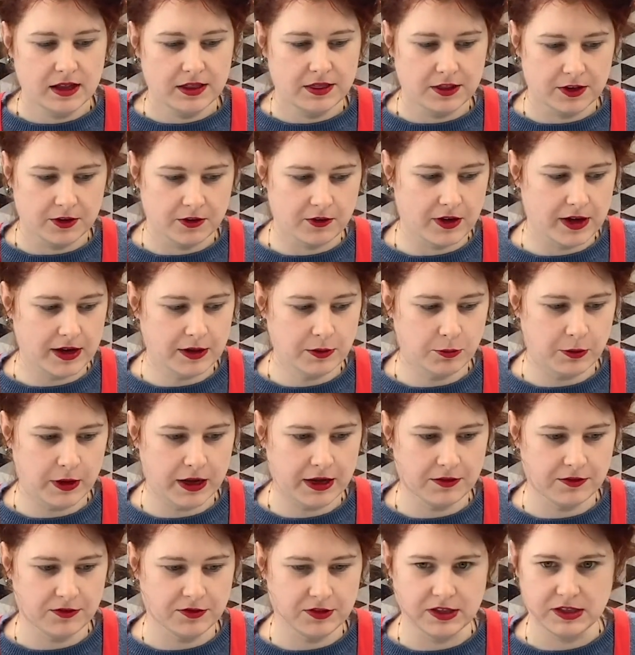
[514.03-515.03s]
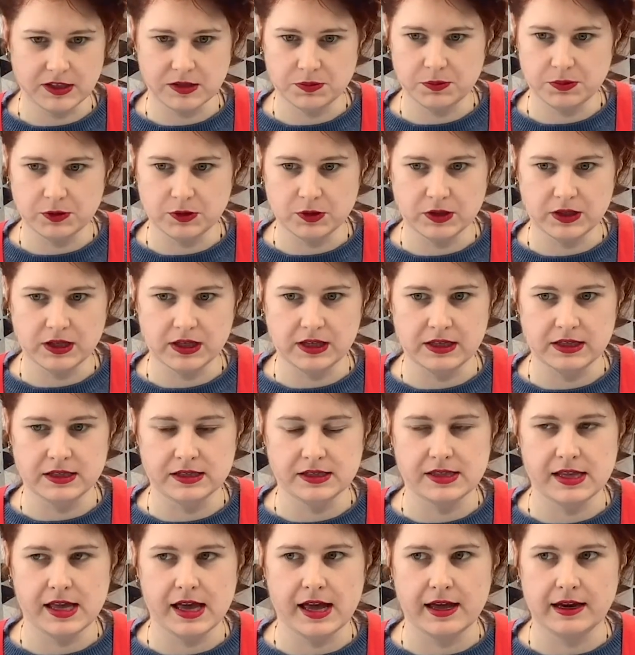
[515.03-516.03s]
The great way of this book
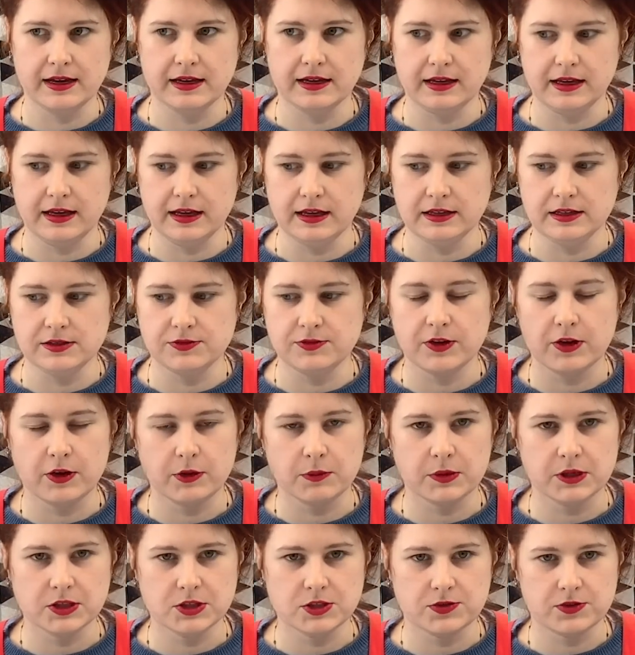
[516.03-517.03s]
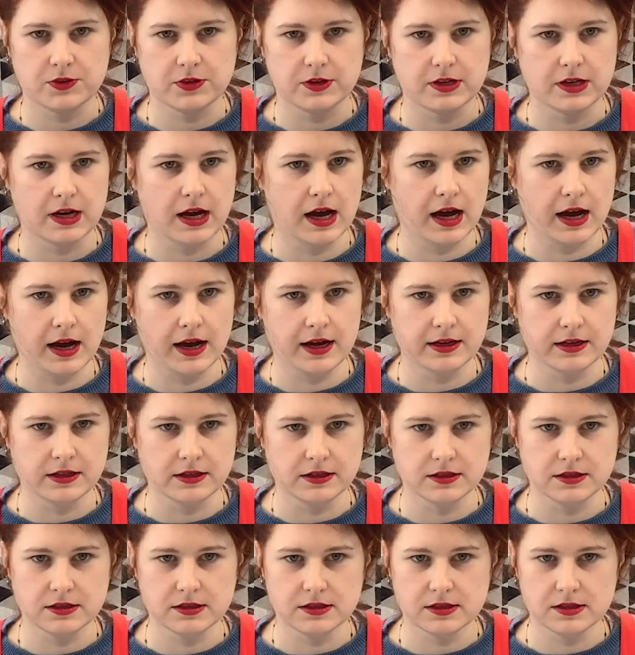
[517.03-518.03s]
is that it's very much for an
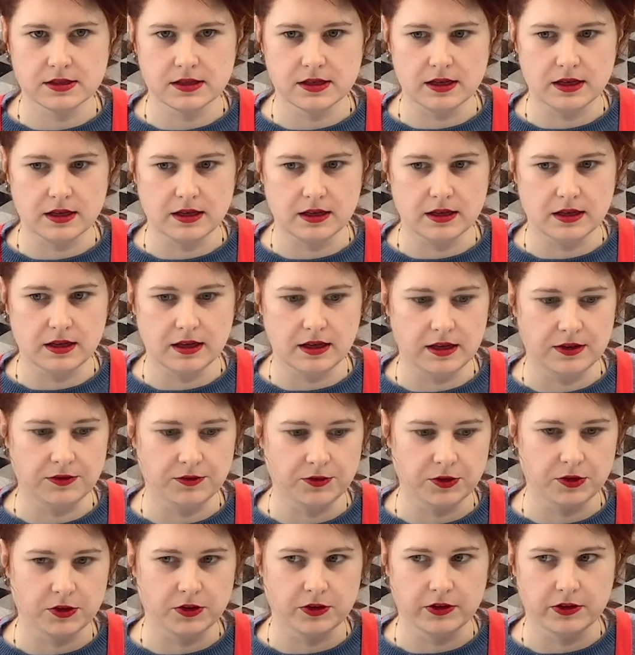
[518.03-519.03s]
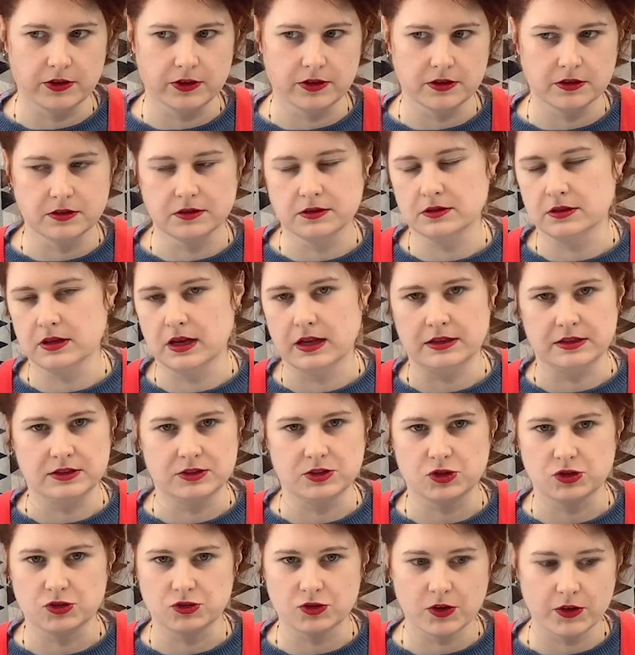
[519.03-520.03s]
artist. If you're
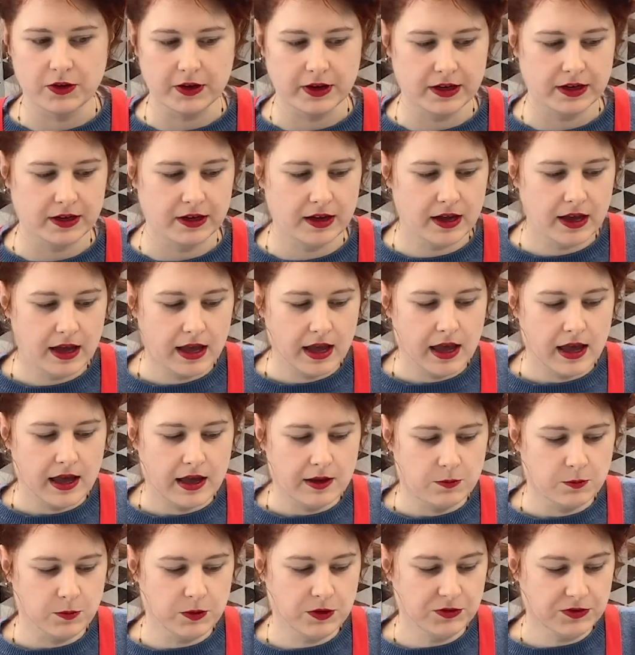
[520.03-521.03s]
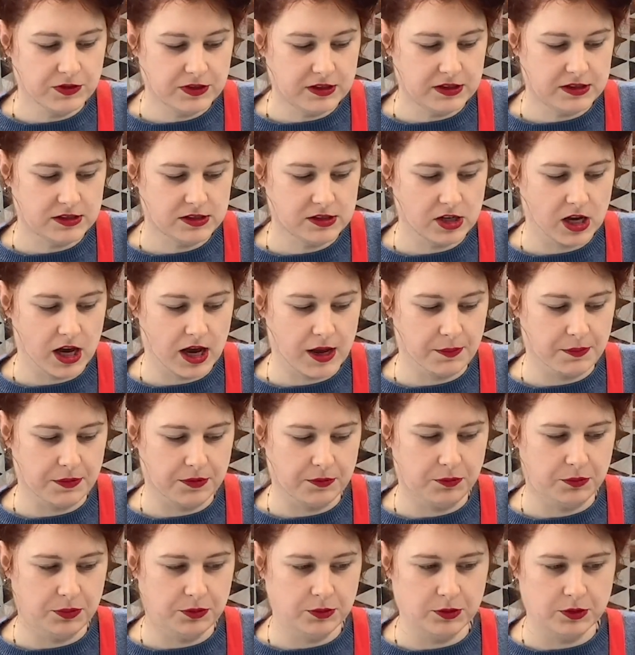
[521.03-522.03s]
into drawing, with this type
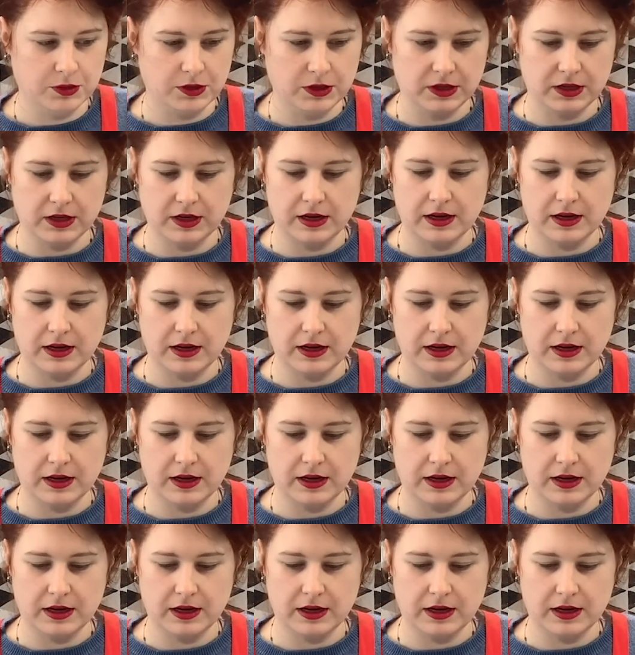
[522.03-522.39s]
of book,